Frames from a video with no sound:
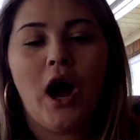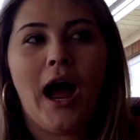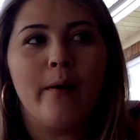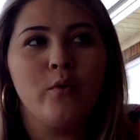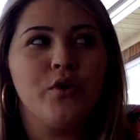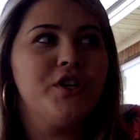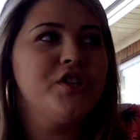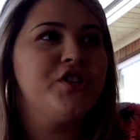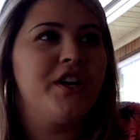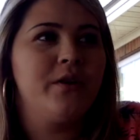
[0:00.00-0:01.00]
I'm going to
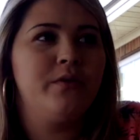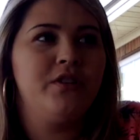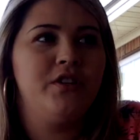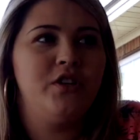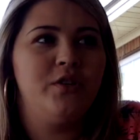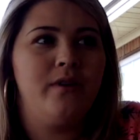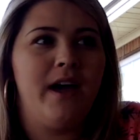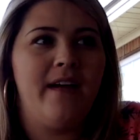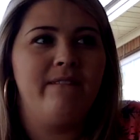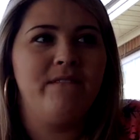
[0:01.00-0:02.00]
share with you
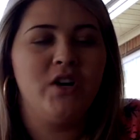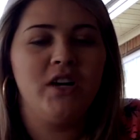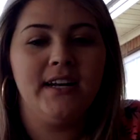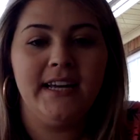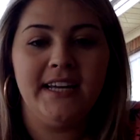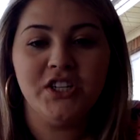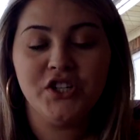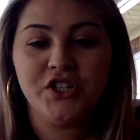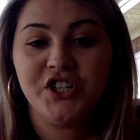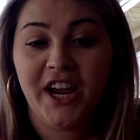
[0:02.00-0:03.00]
a fun
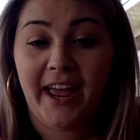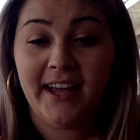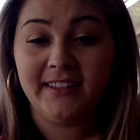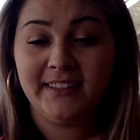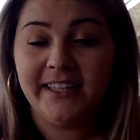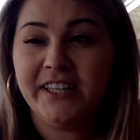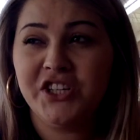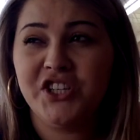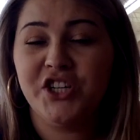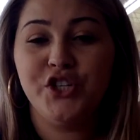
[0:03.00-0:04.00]
Easter
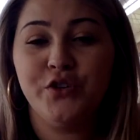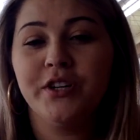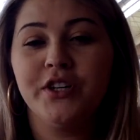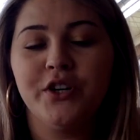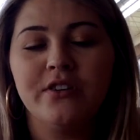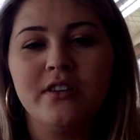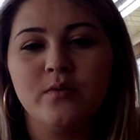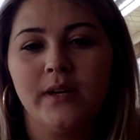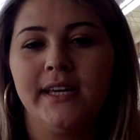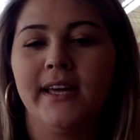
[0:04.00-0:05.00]
challenge that you can do this
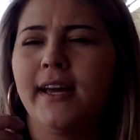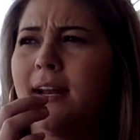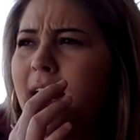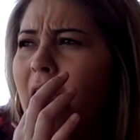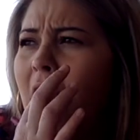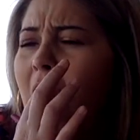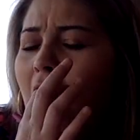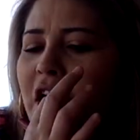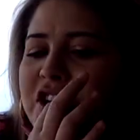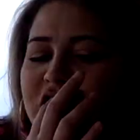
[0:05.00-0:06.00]
weekend.
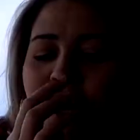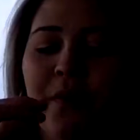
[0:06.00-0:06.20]
So,